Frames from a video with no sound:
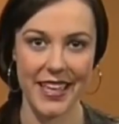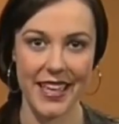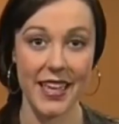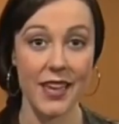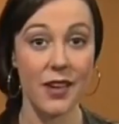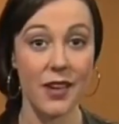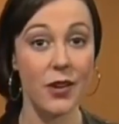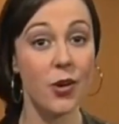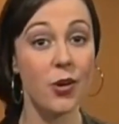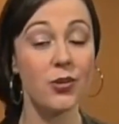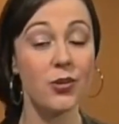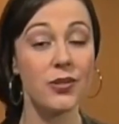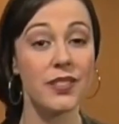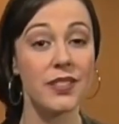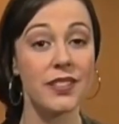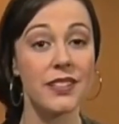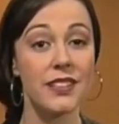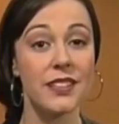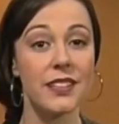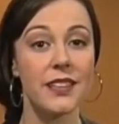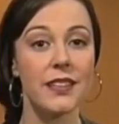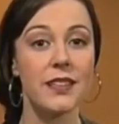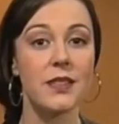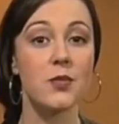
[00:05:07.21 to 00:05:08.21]
He calls
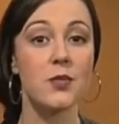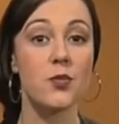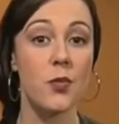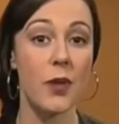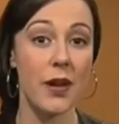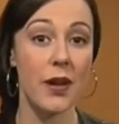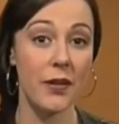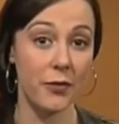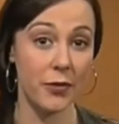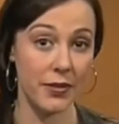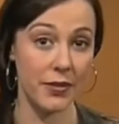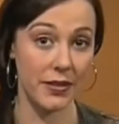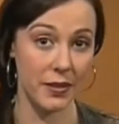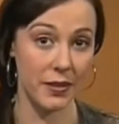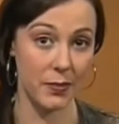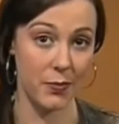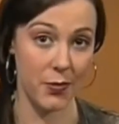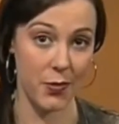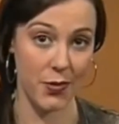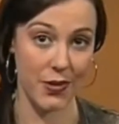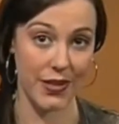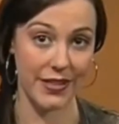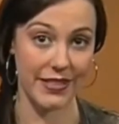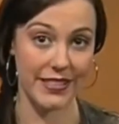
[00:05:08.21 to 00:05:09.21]
it his reference
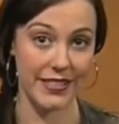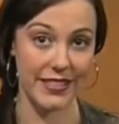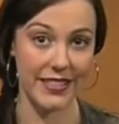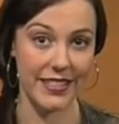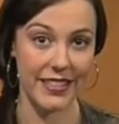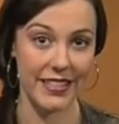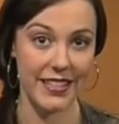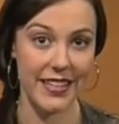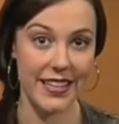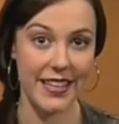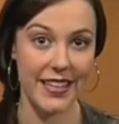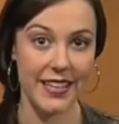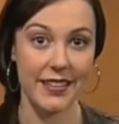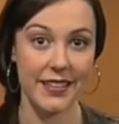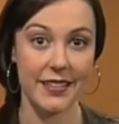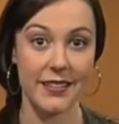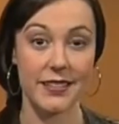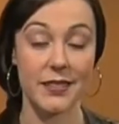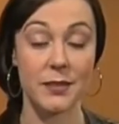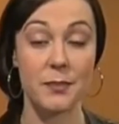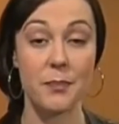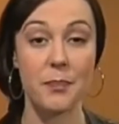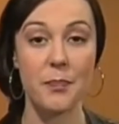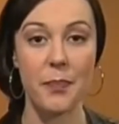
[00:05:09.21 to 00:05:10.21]
point,
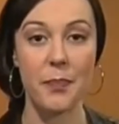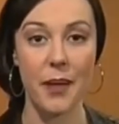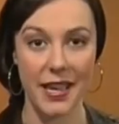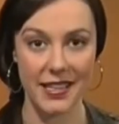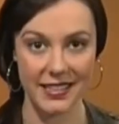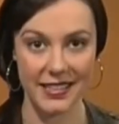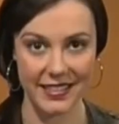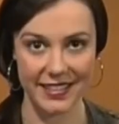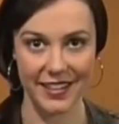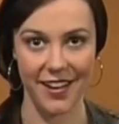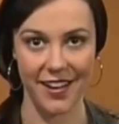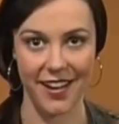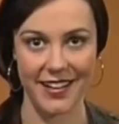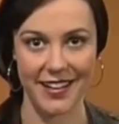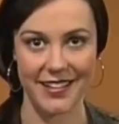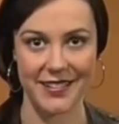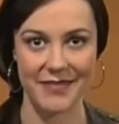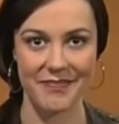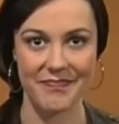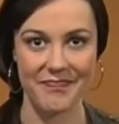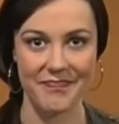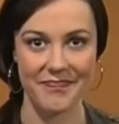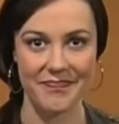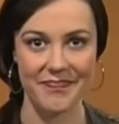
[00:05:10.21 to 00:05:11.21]
his
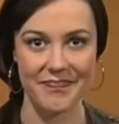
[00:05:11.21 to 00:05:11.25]
baseline.